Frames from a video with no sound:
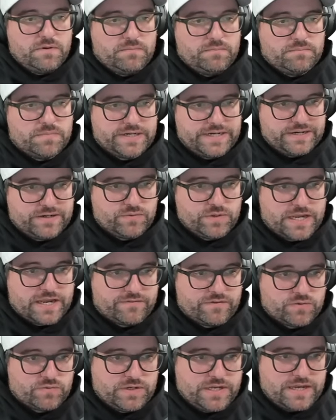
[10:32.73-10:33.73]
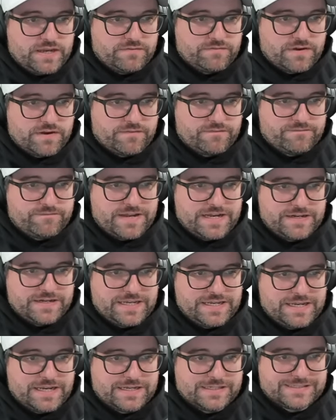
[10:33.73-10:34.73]
But here we have it. We have
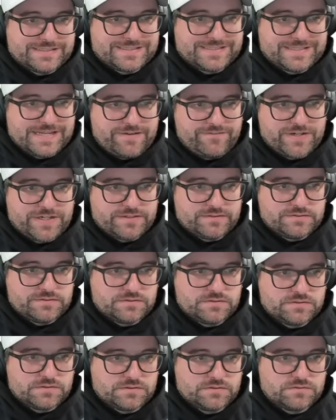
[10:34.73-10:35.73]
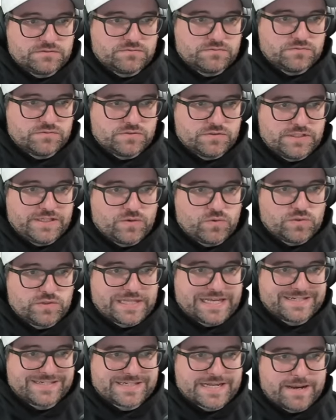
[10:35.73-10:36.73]
Vending 7, the old
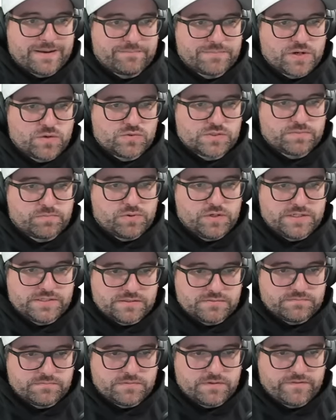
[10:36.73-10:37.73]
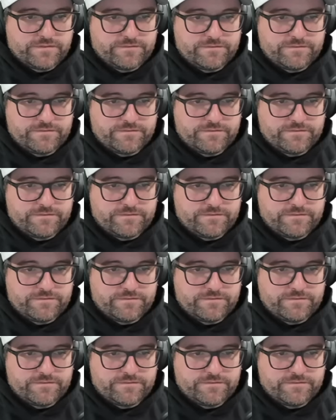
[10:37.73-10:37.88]
Zapdos Prism.